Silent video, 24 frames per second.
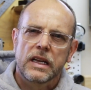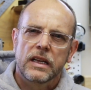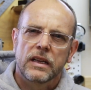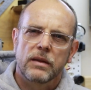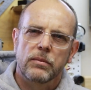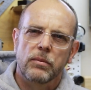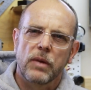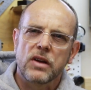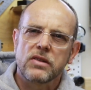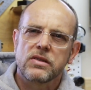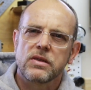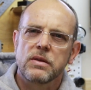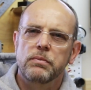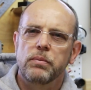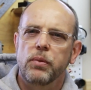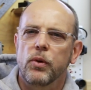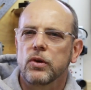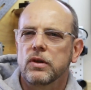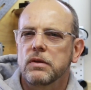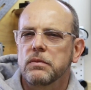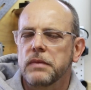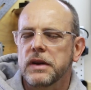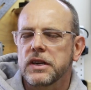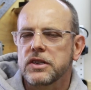The most
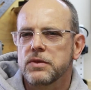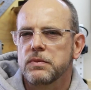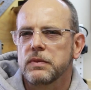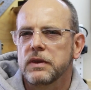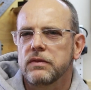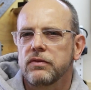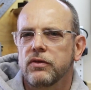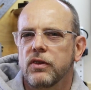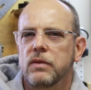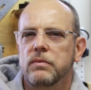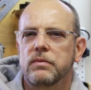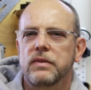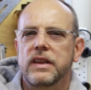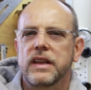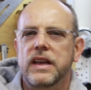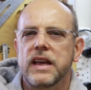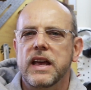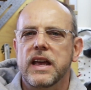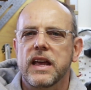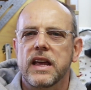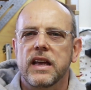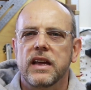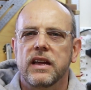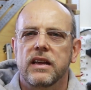important measurement from
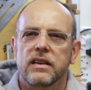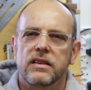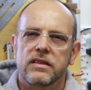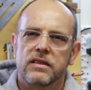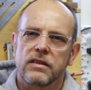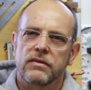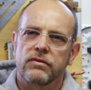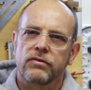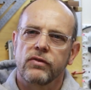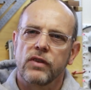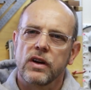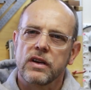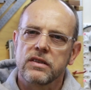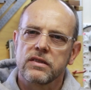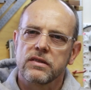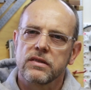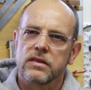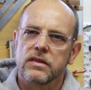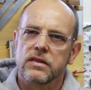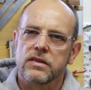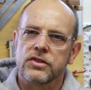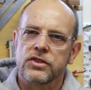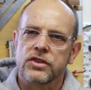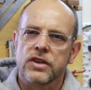there is the front
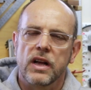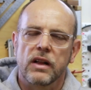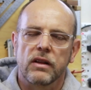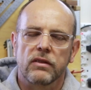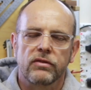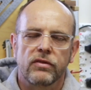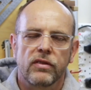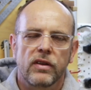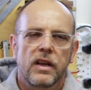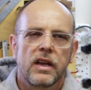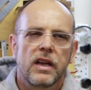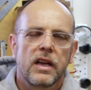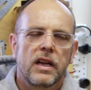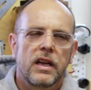of the shelf,